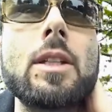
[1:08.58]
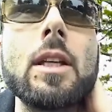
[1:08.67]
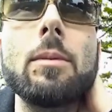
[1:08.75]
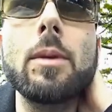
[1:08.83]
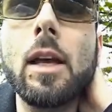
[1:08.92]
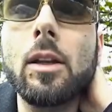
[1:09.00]
seen
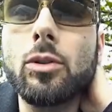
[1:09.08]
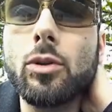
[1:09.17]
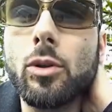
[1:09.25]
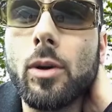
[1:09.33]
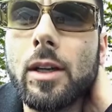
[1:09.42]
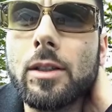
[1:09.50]
him get too
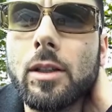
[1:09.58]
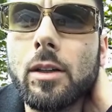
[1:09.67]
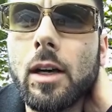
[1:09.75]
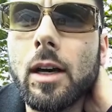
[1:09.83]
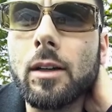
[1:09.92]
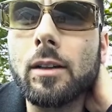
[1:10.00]
crazy
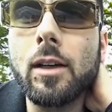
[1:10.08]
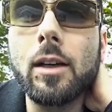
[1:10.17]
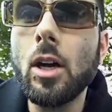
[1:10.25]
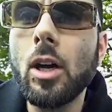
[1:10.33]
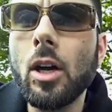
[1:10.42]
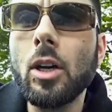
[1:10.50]
or out of line.
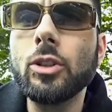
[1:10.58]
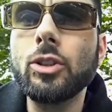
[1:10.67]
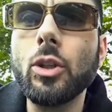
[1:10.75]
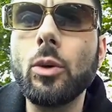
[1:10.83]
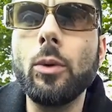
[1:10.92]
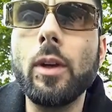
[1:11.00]

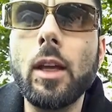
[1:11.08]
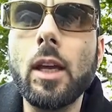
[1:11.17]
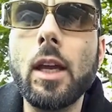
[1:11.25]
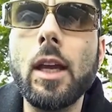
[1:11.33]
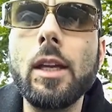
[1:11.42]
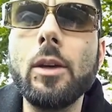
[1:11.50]
So
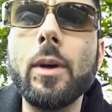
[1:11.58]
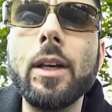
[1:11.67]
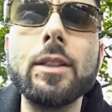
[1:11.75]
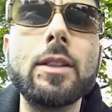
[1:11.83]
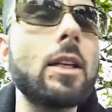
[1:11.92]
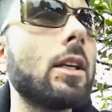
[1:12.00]

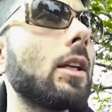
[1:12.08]
anyways,